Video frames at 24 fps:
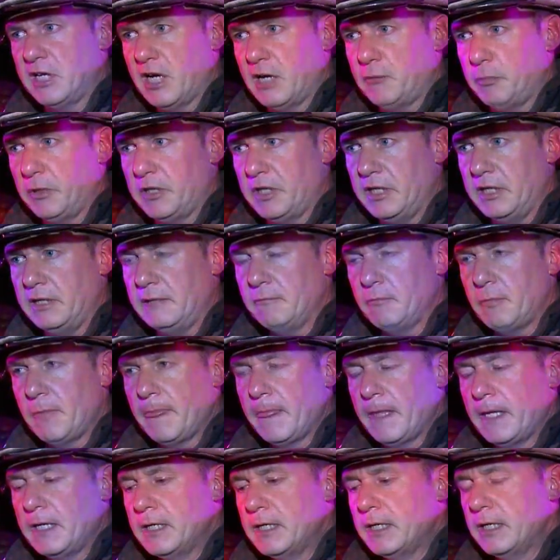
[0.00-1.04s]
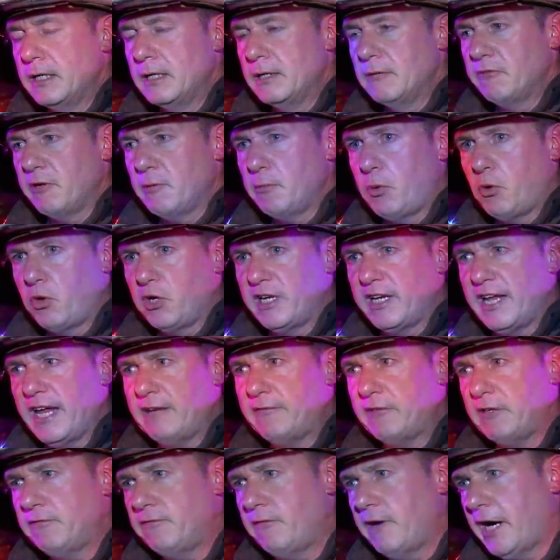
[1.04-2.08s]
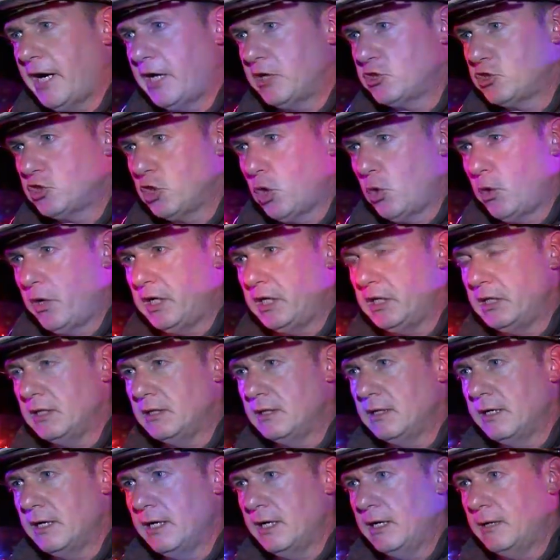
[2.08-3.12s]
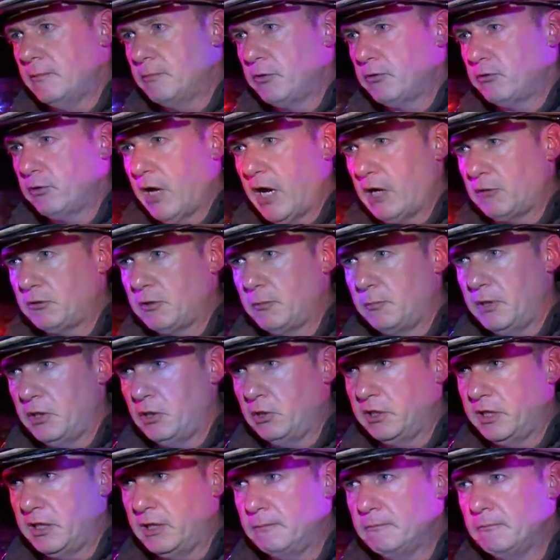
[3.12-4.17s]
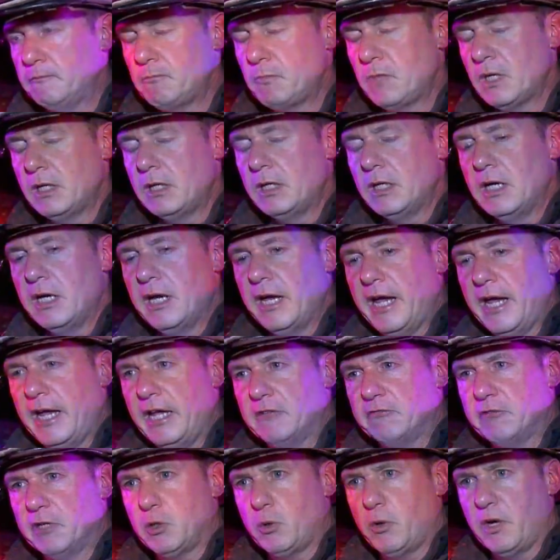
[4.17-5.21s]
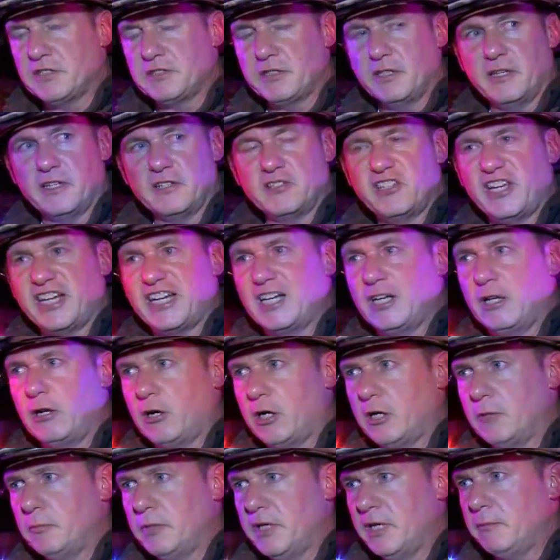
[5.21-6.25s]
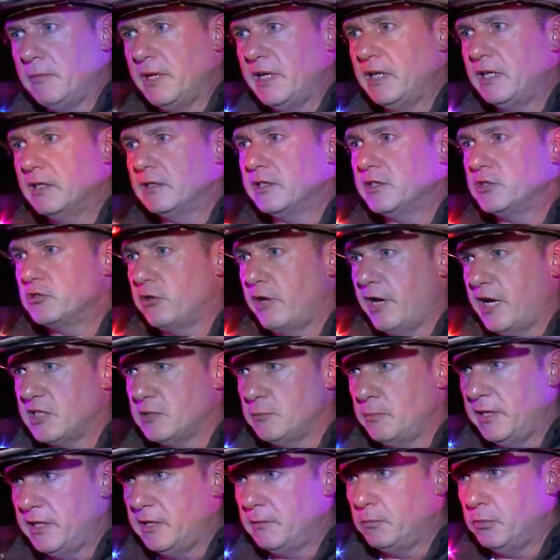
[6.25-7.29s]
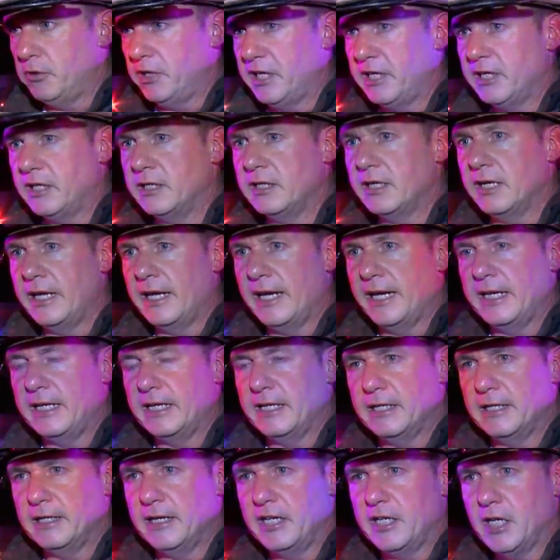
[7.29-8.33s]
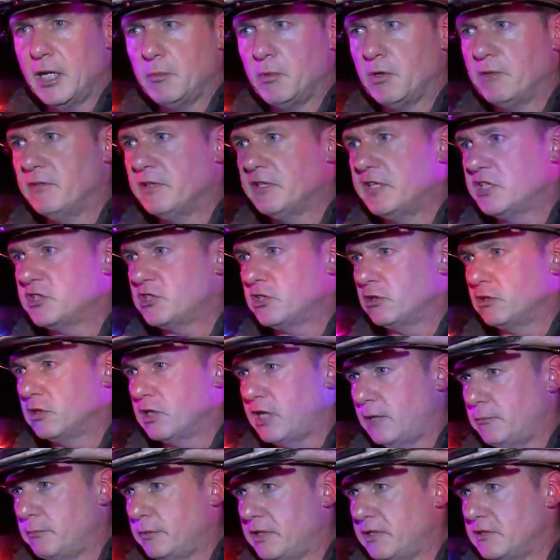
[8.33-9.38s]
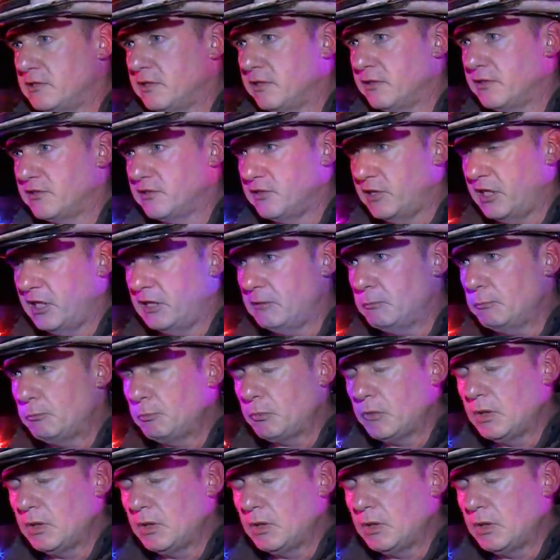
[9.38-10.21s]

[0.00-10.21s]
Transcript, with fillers: company reported heavy fire showing um, throughout the building and requested a second alarm be immediately transmitted, bringing a, uh, a number of additional companies to the scene.